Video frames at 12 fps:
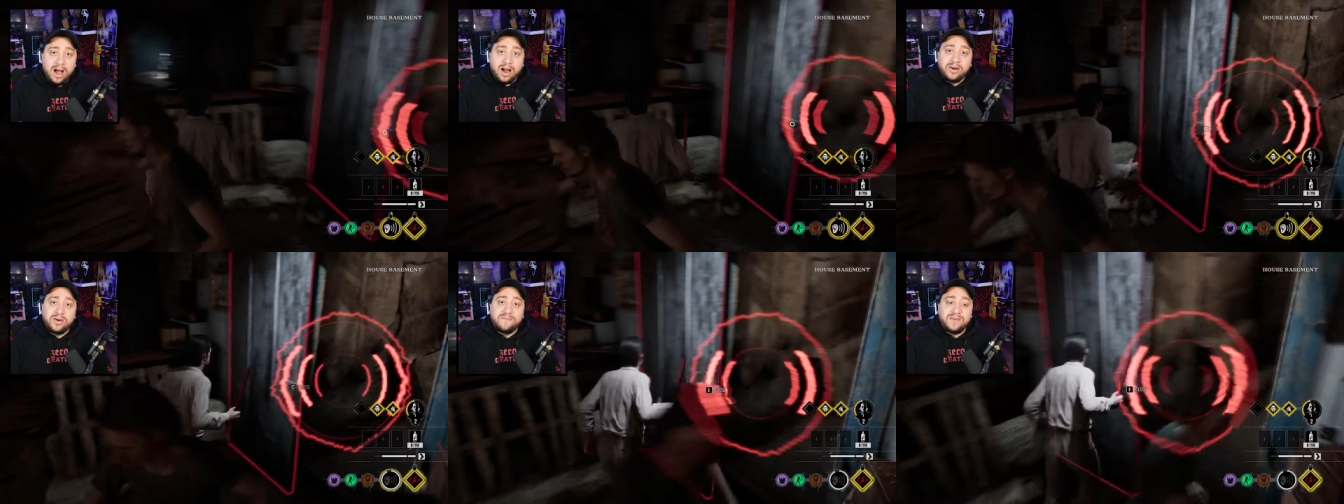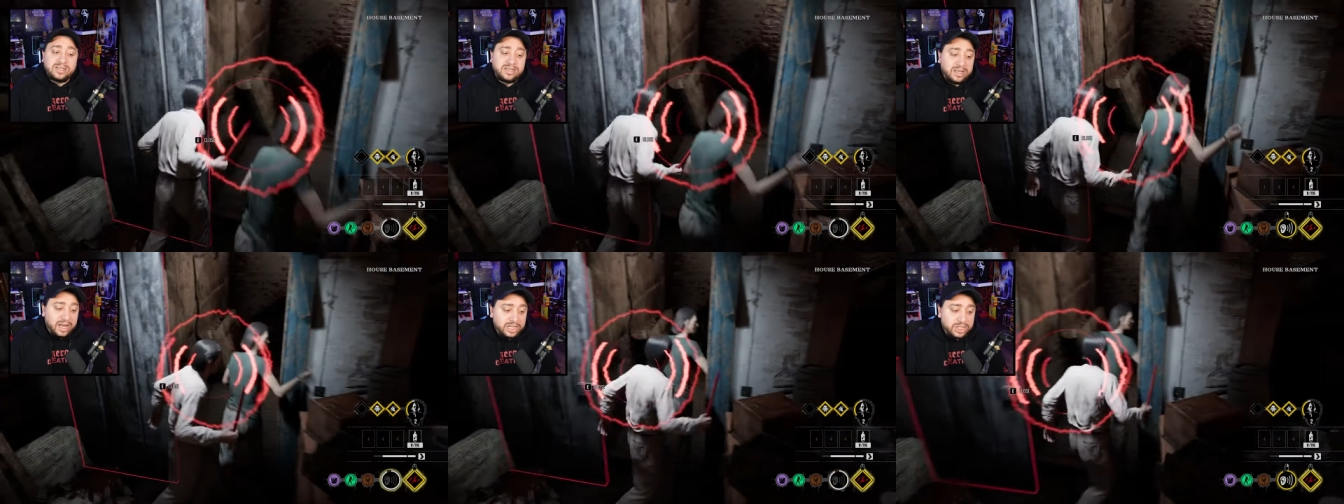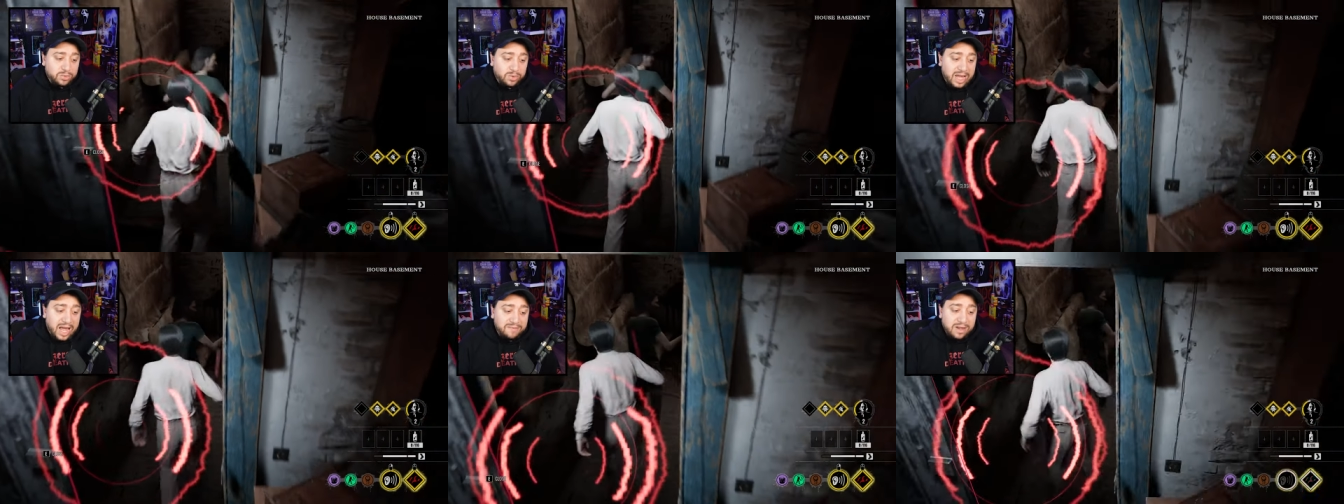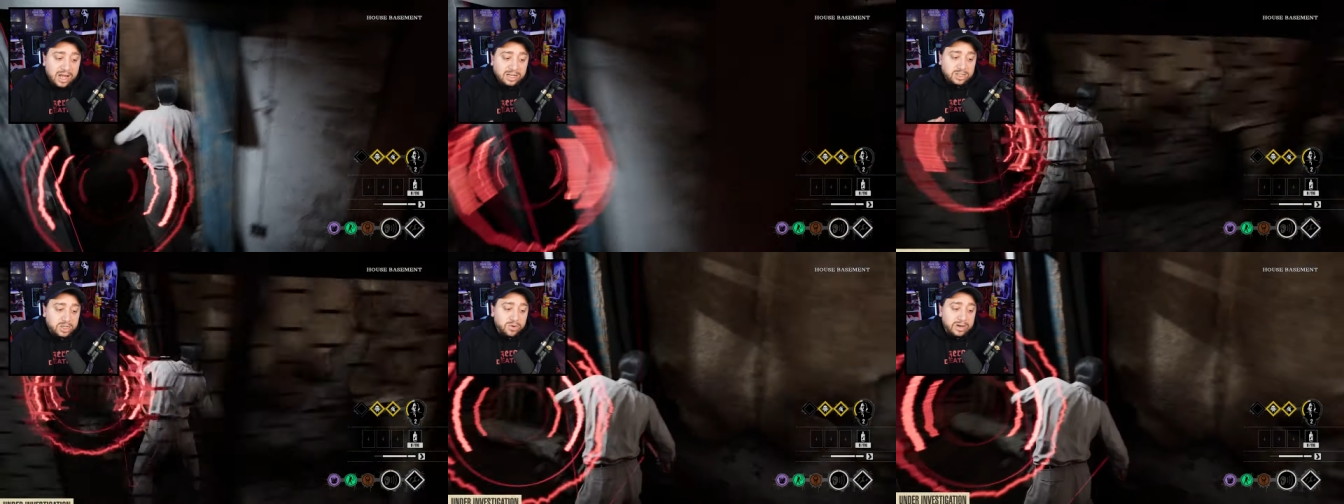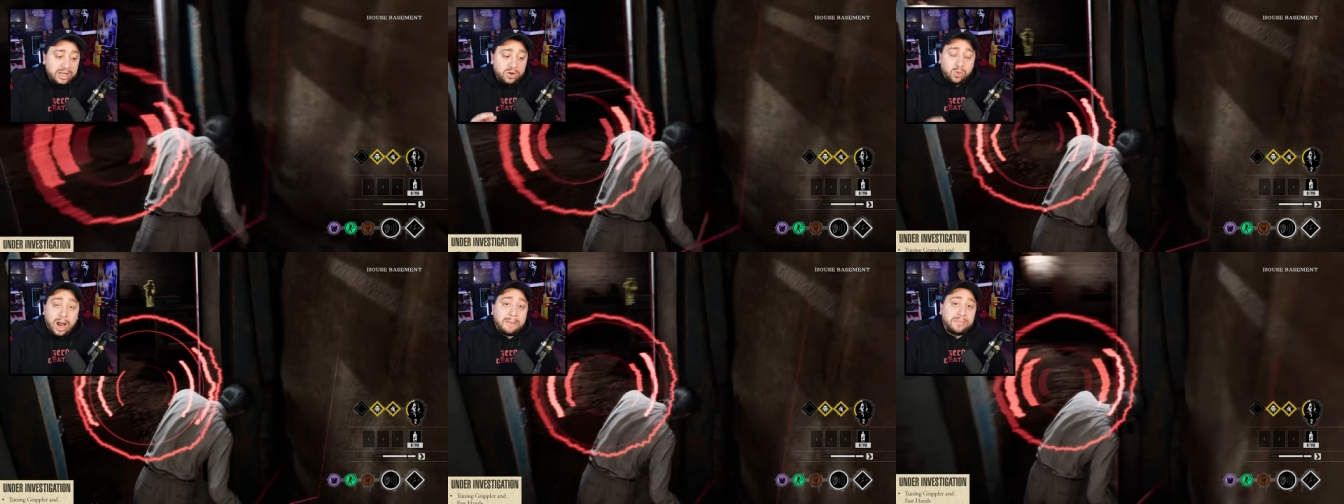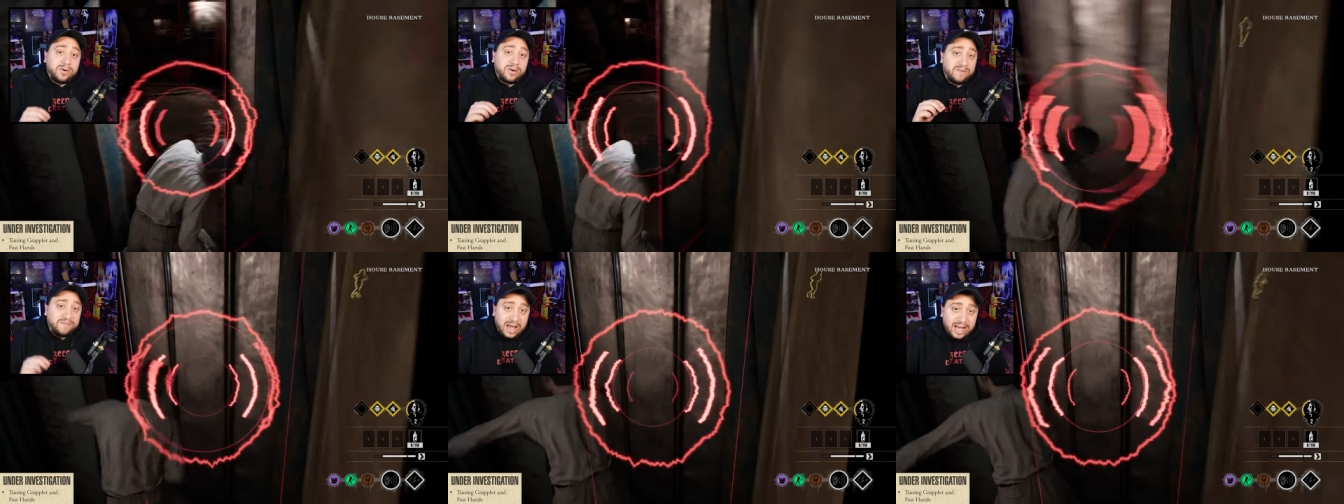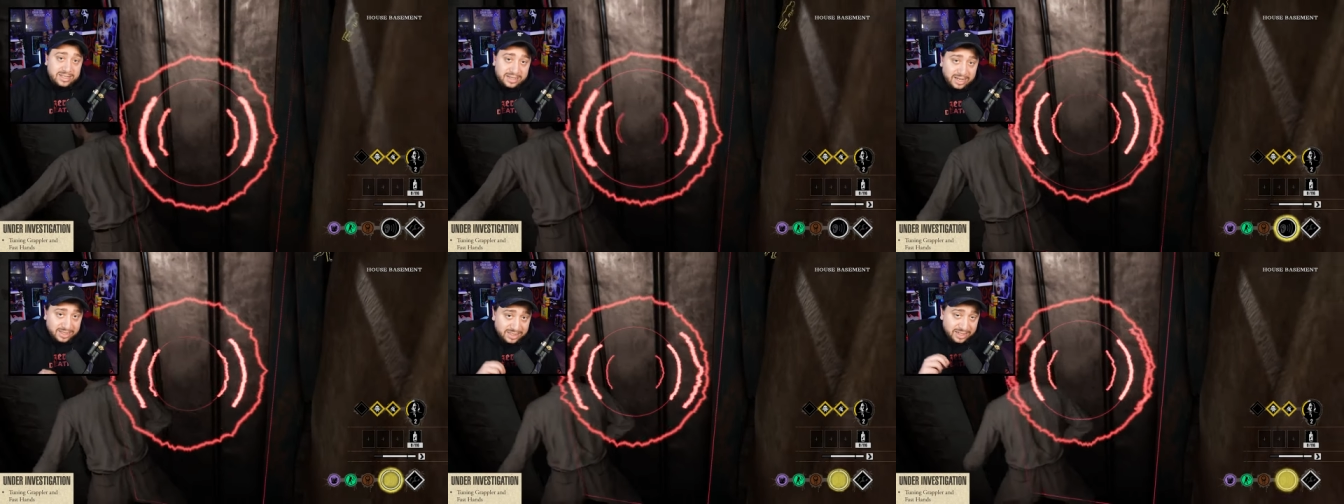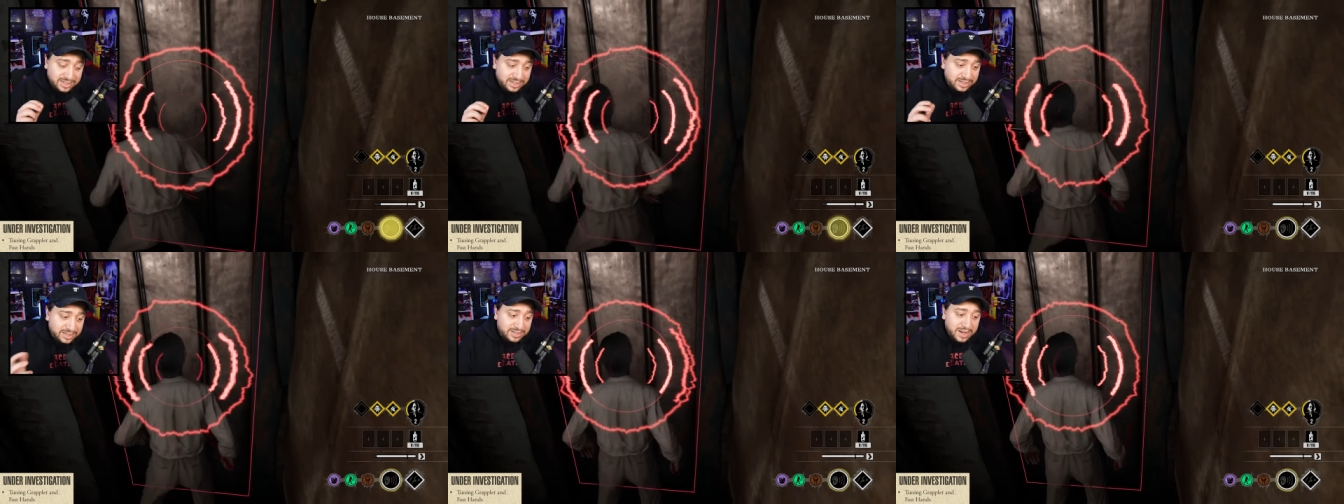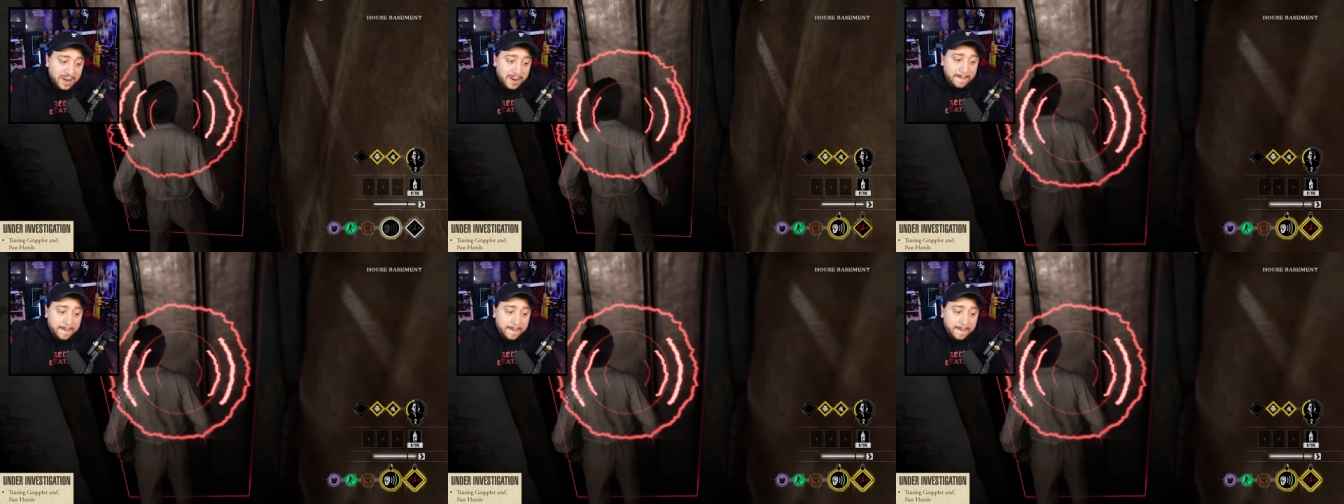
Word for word: Under investigation, we have tuning grappler and fast hands. This is